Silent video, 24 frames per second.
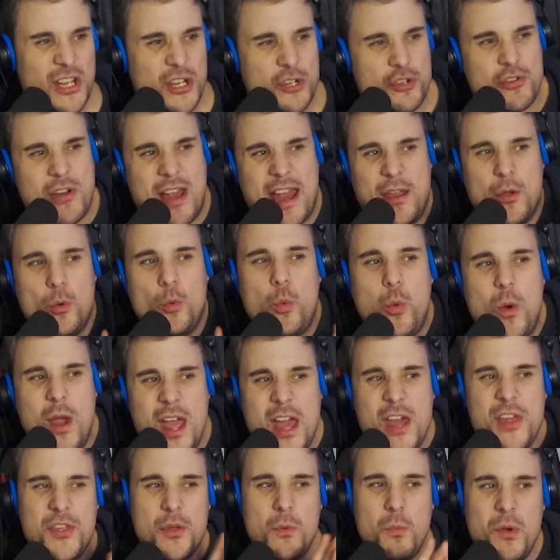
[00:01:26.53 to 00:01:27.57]
trying
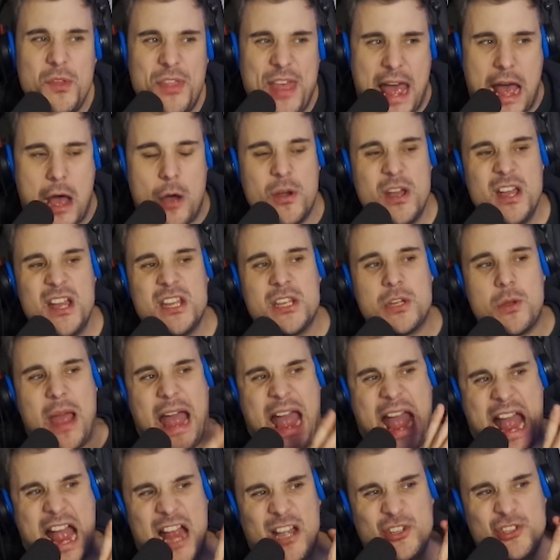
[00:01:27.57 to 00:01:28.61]
with and without to
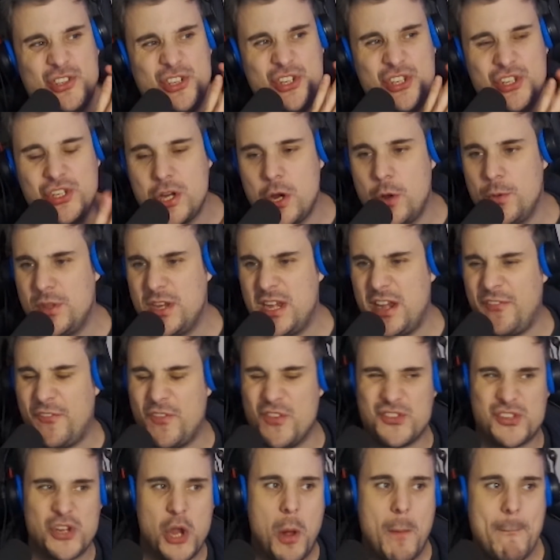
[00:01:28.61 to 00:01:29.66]
actually show the
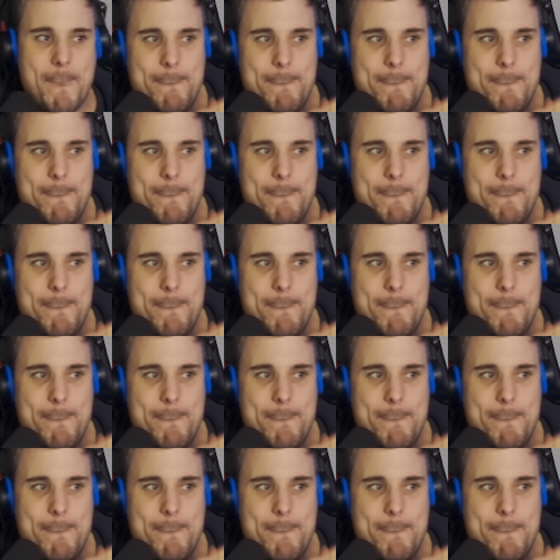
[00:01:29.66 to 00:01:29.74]
difference.